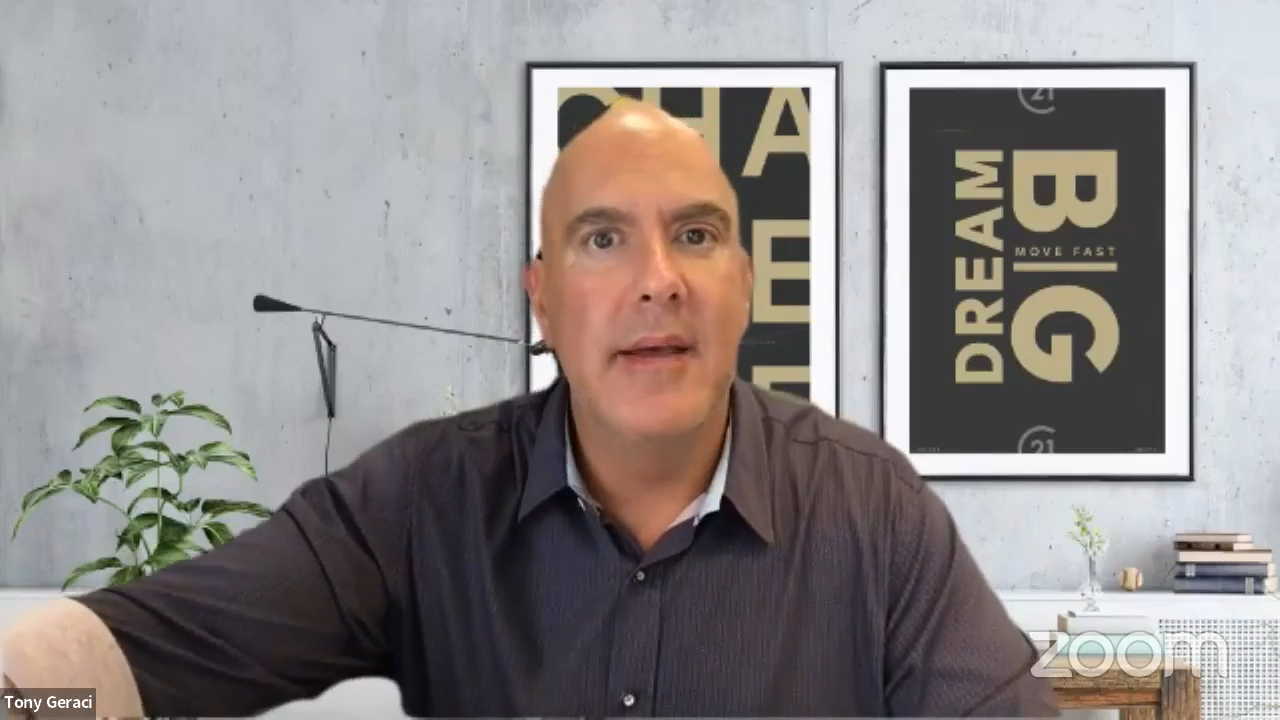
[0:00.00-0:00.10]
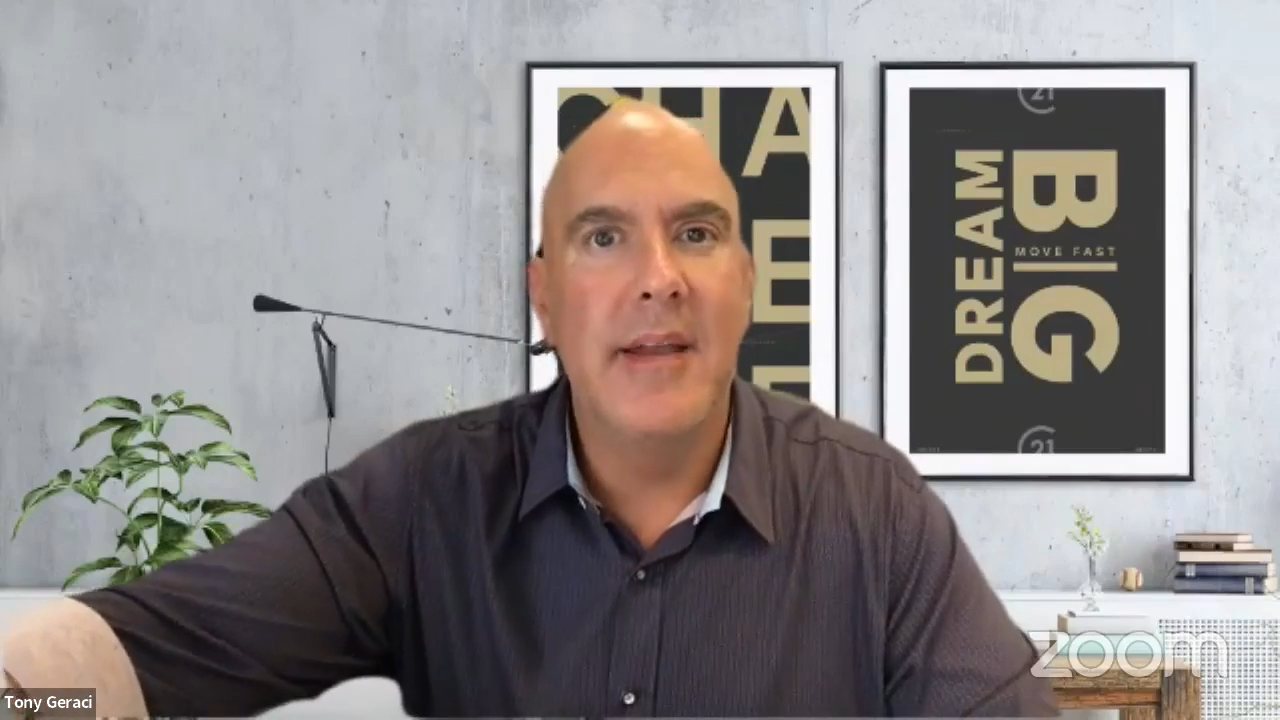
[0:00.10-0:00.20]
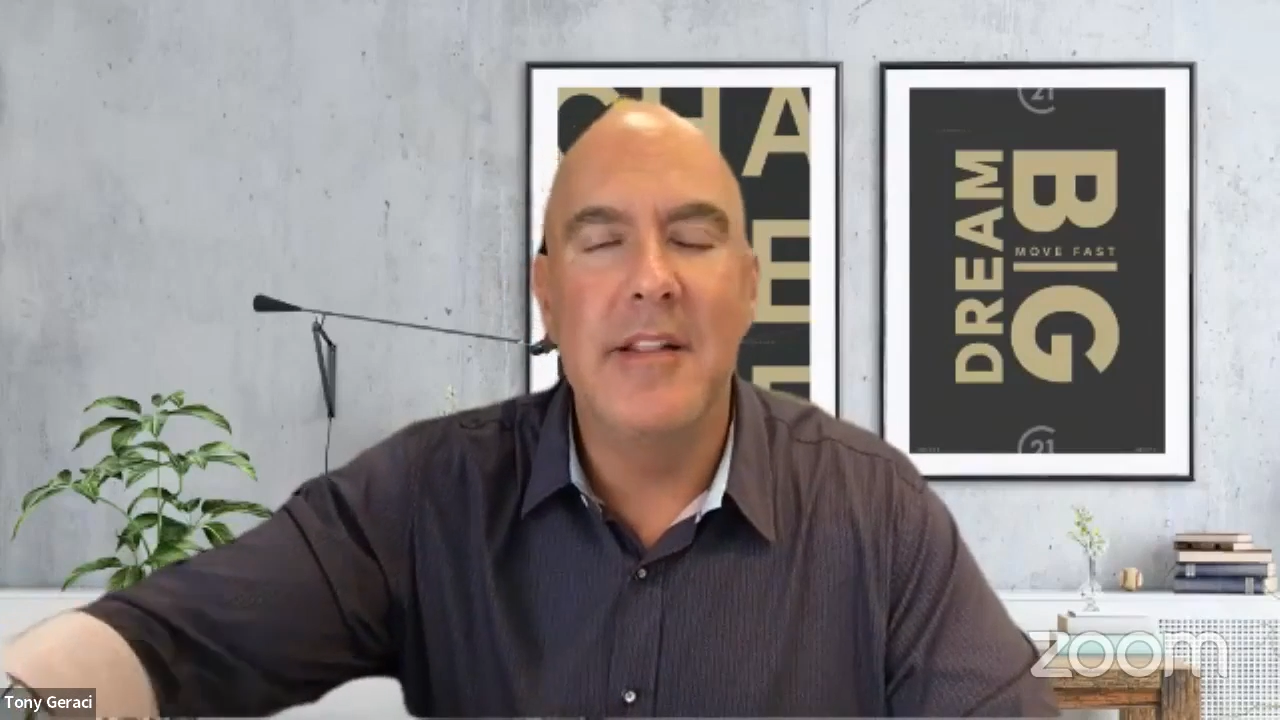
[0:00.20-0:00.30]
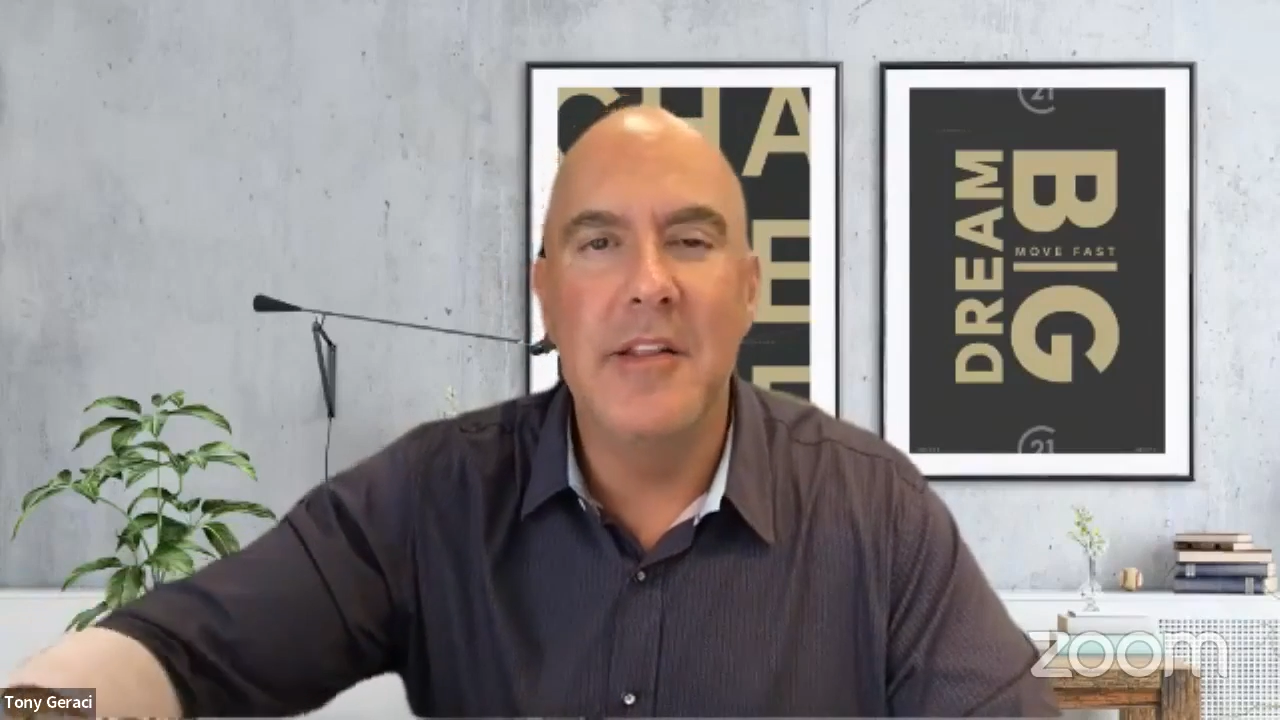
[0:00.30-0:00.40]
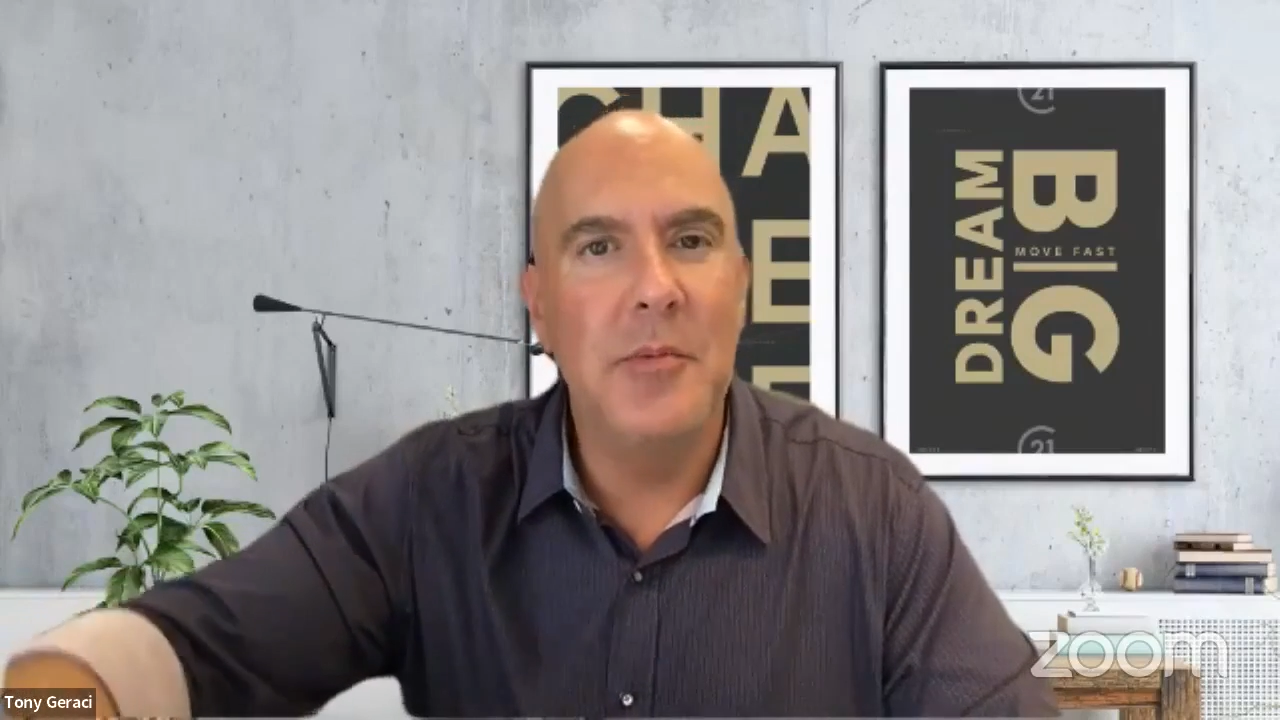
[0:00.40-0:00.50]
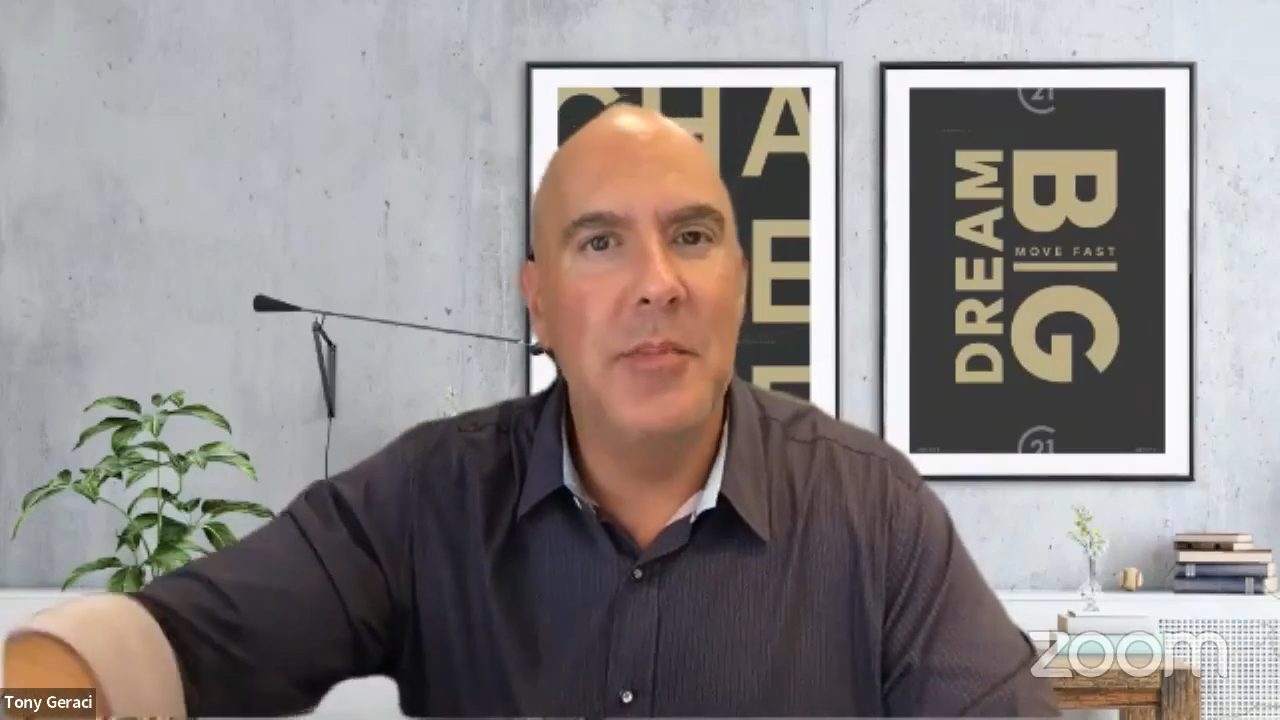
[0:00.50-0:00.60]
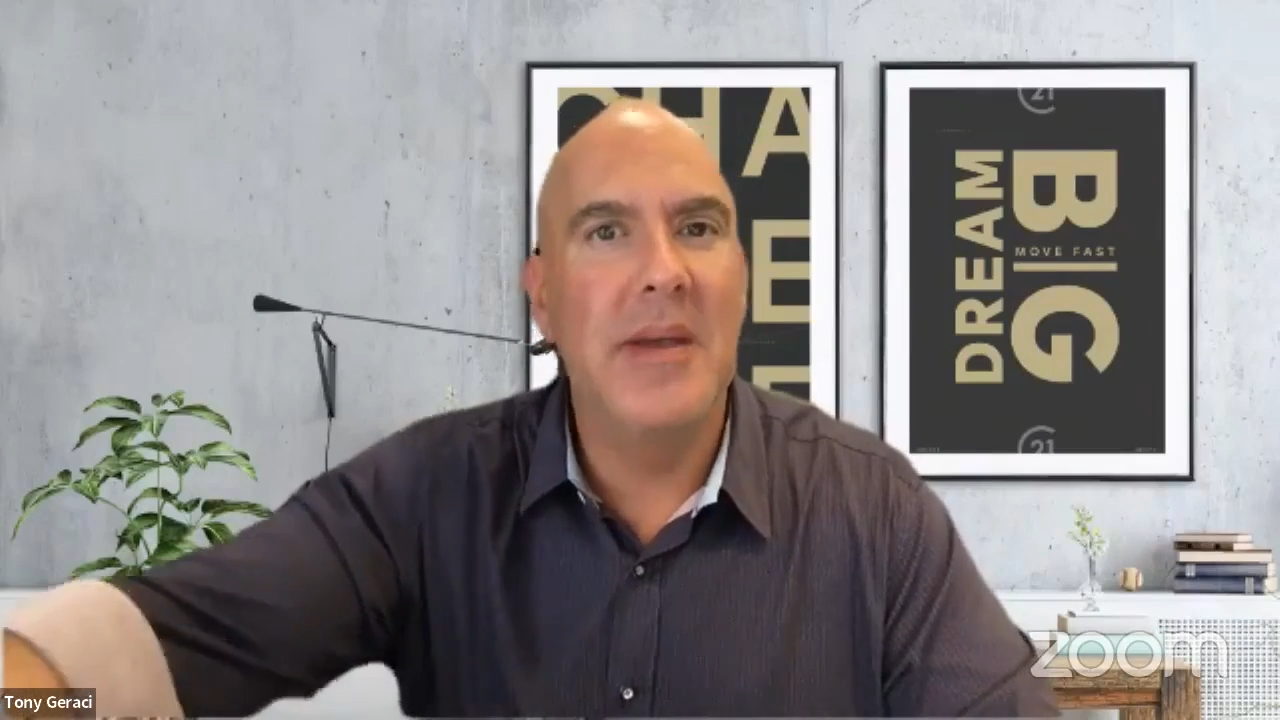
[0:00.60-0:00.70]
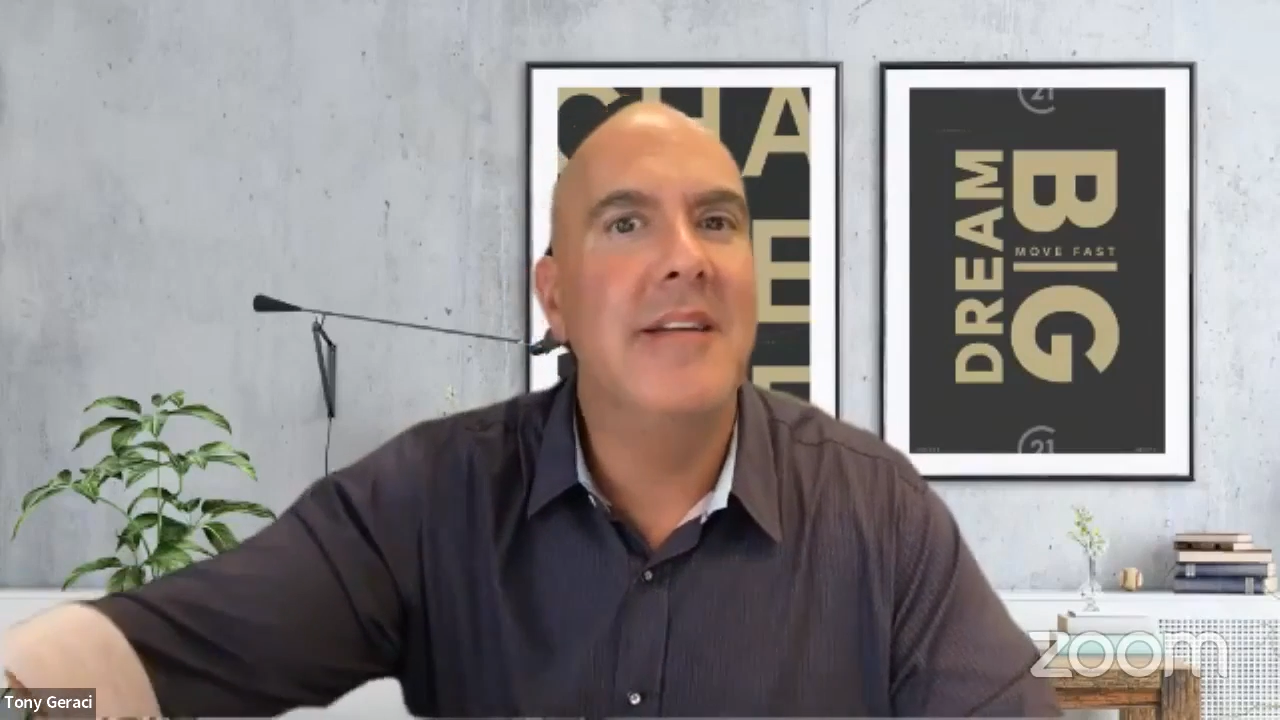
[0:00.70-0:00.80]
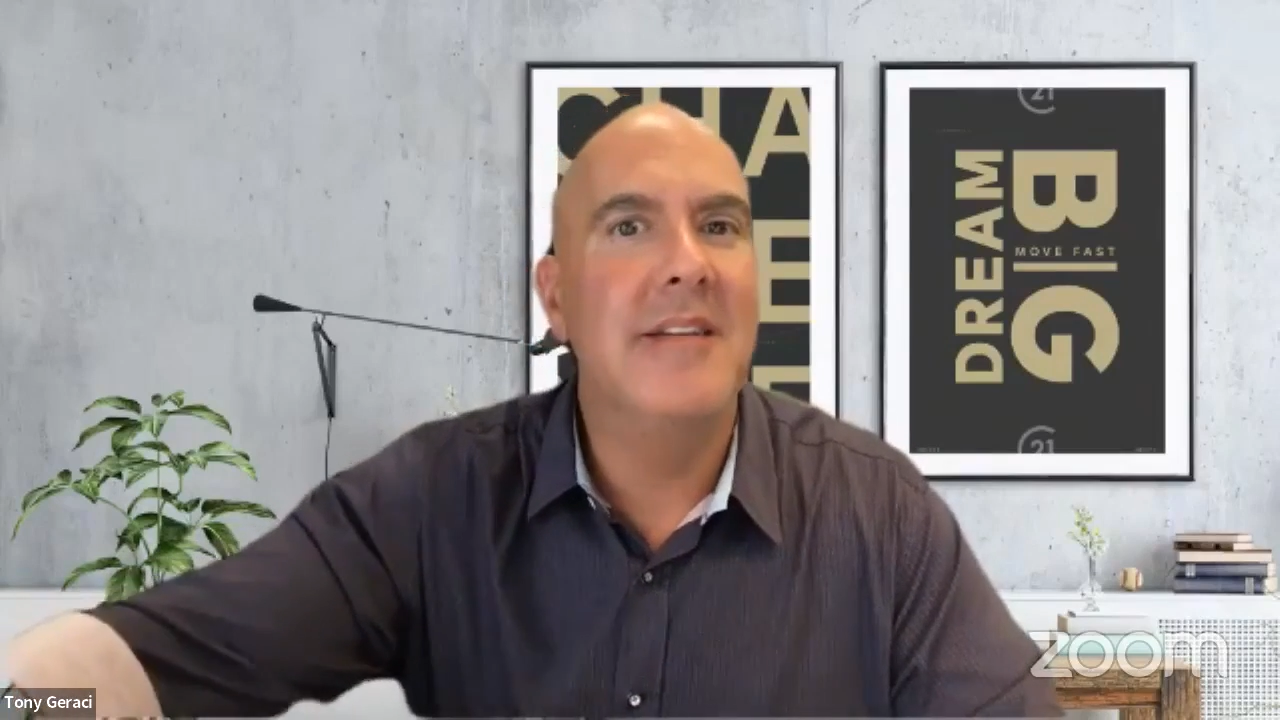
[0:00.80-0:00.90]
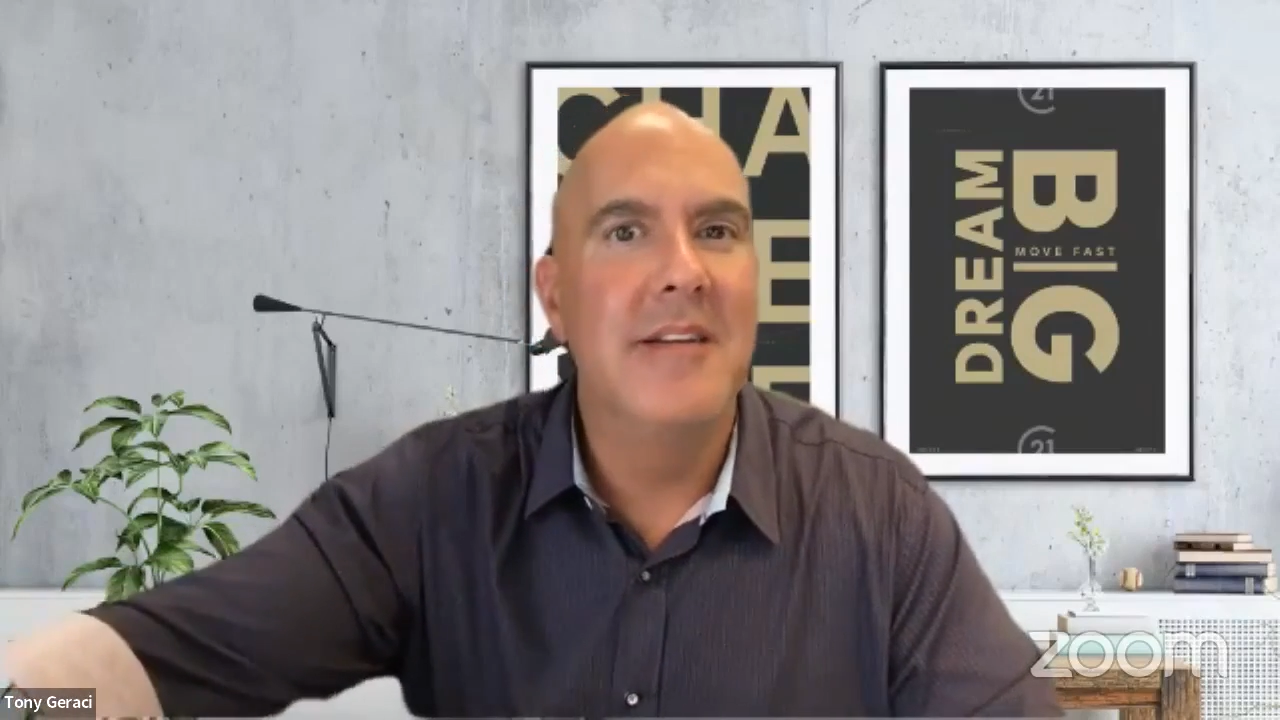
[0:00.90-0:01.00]
in a little
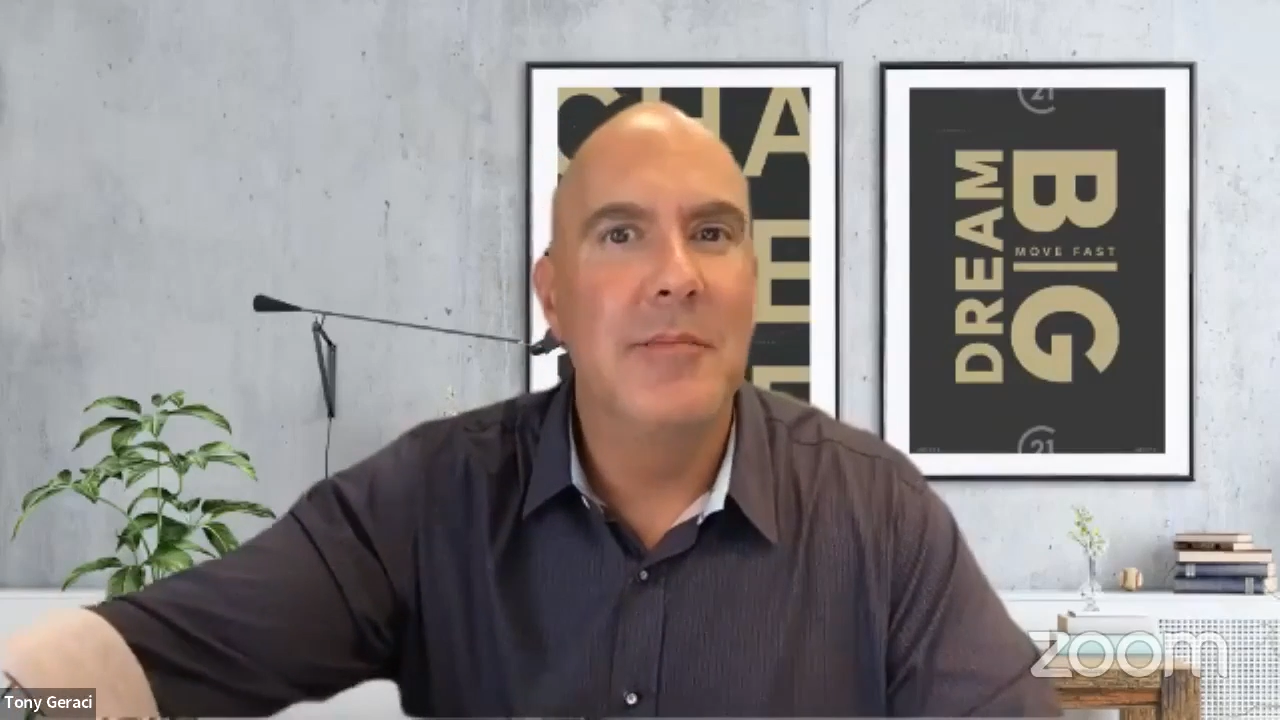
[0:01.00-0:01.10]
bit